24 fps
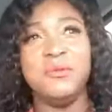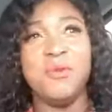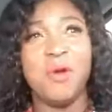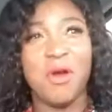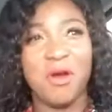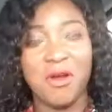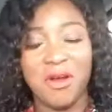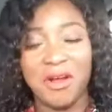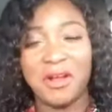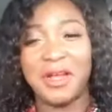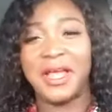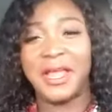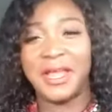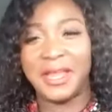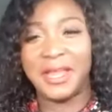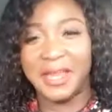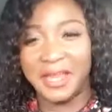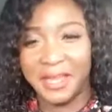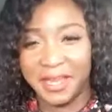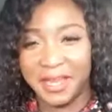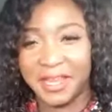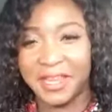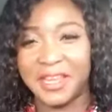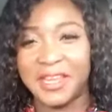bo
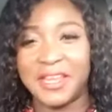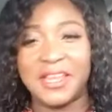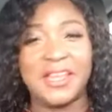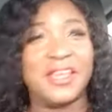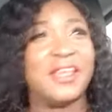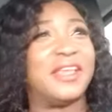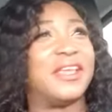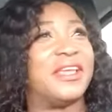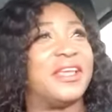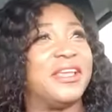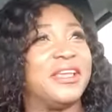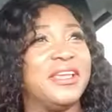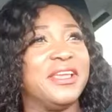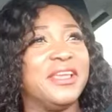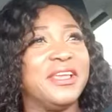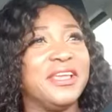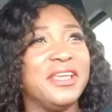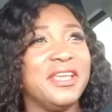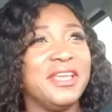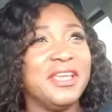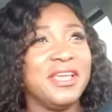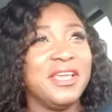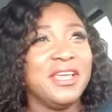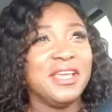ehe
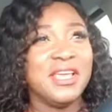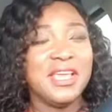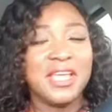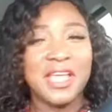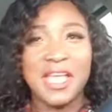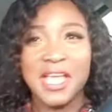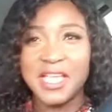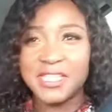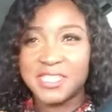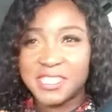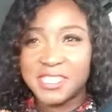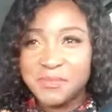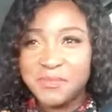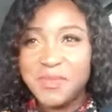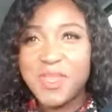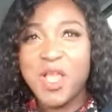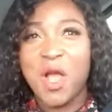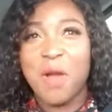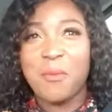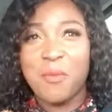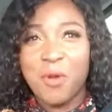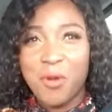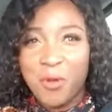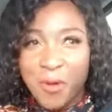eti bi
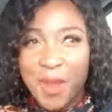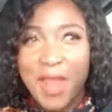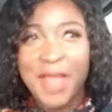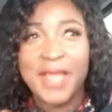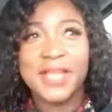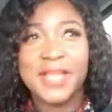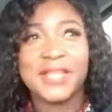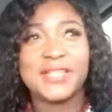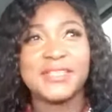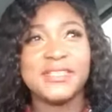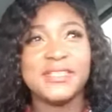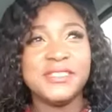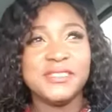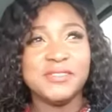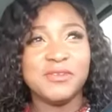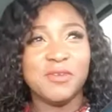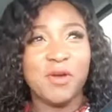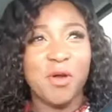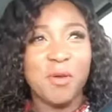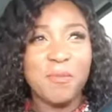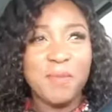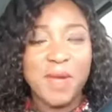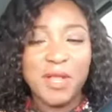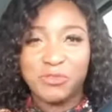o mo hwe
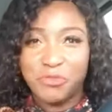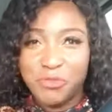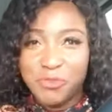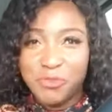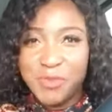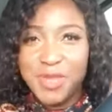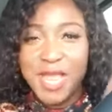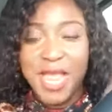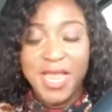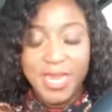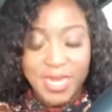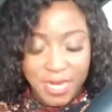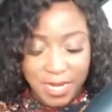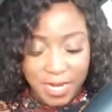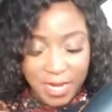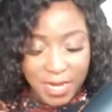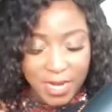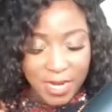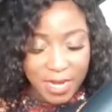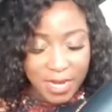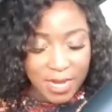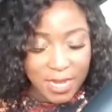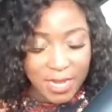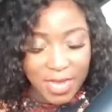o betumi ayi
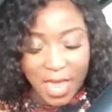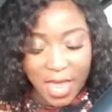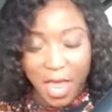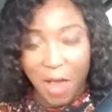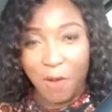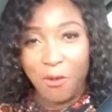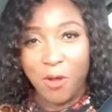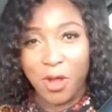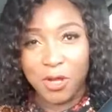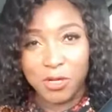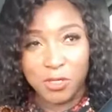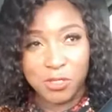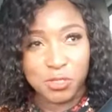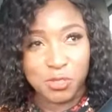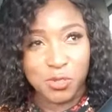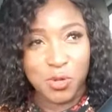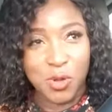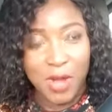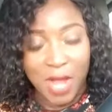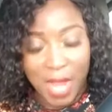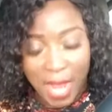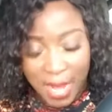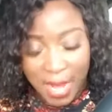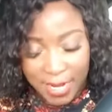eho no
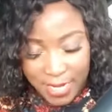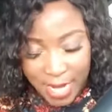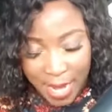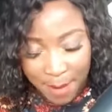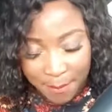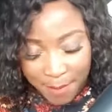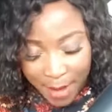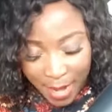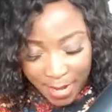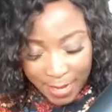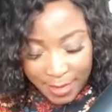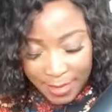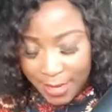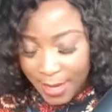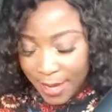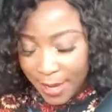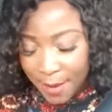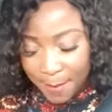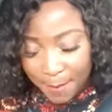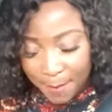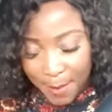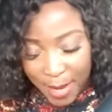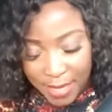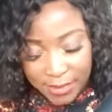so ade aba
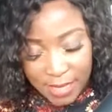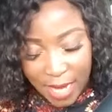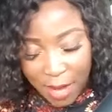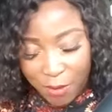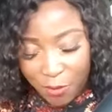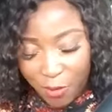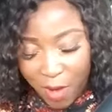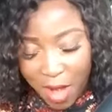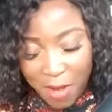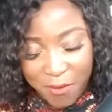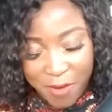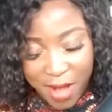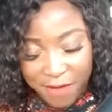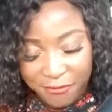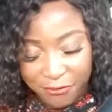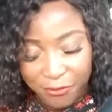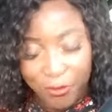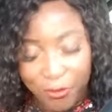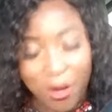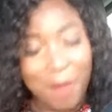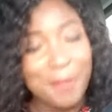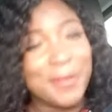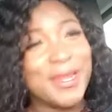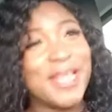but akwa we
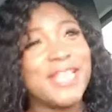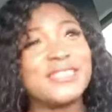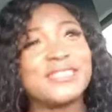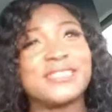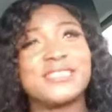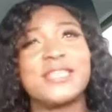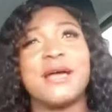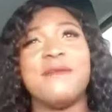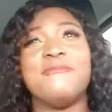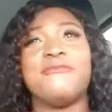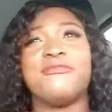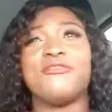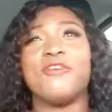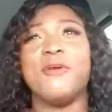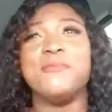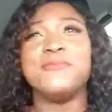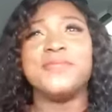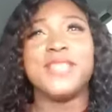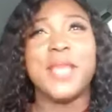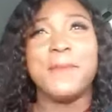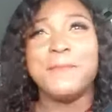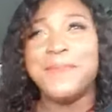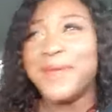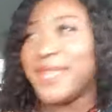from nsem
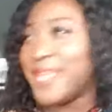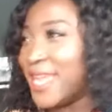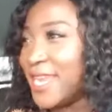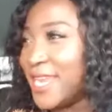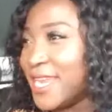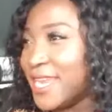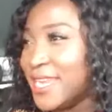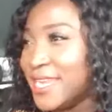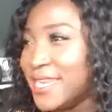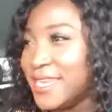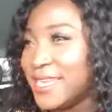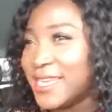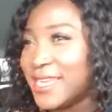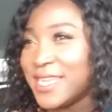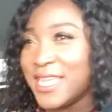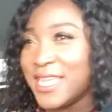from the beginning.